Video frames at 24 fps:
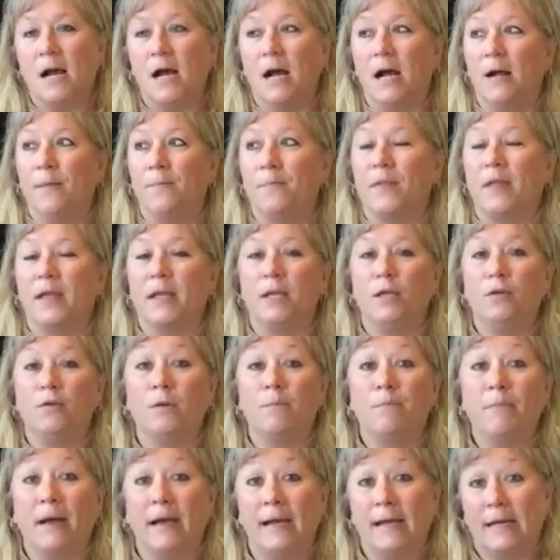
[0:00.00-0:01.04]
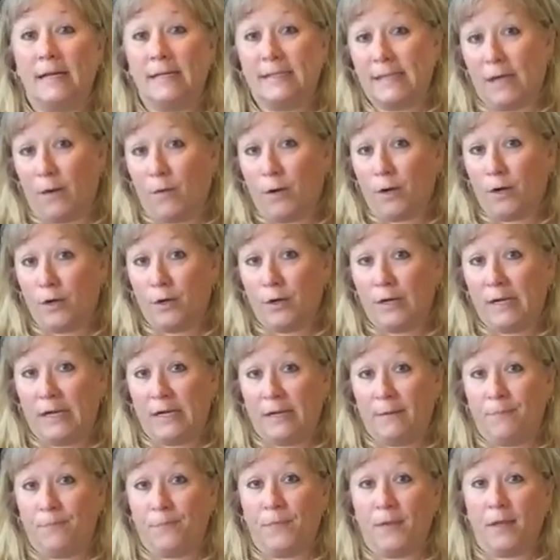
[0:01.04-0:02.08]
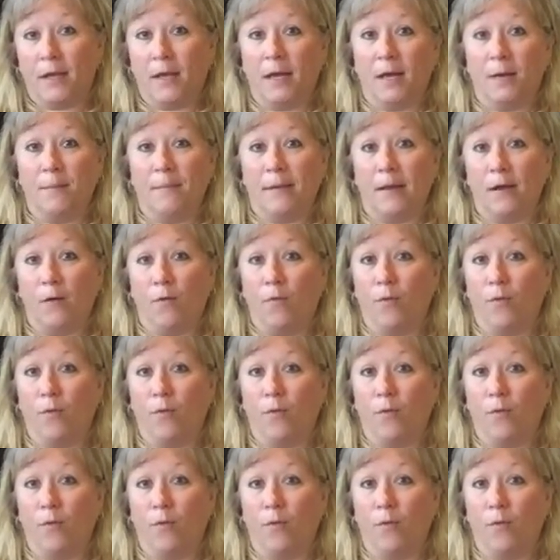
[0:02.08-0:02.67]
Um, you can buy sour cream um,